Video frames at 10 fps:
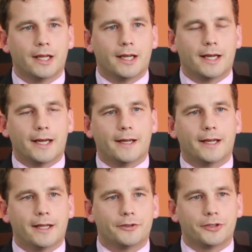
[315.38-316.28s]

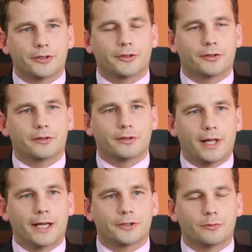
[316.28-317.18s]
And just
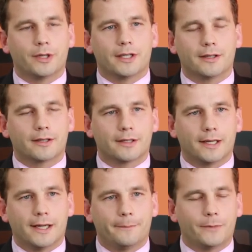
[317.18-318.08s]
last week,
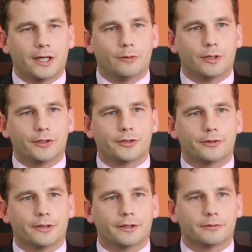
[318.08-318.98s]
I went to
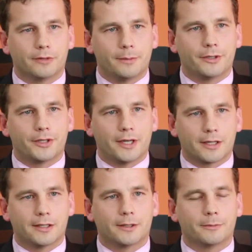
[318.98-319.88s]
the
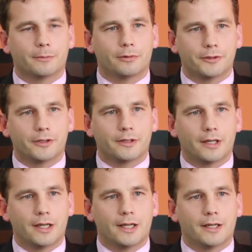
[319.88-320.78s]
Remataka prison
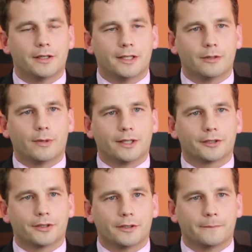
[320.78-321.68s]
near
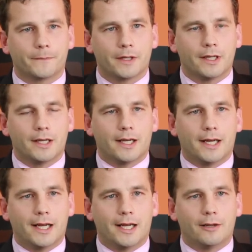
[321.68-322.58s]
Wellington,
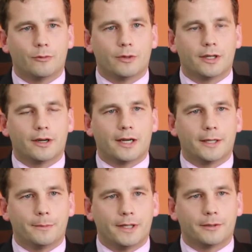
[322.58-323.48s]
where
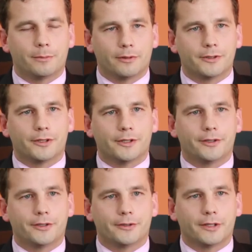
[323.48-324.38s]
I met
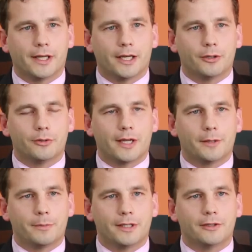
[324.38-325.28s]
prisoners who
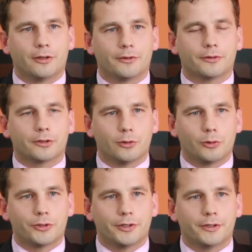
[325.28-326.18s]
had been on
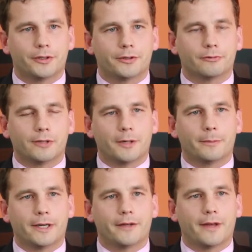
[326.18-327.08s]
courses run
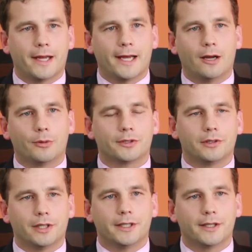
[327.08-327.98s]
by the Howard
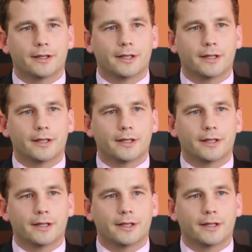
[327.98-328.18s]
League,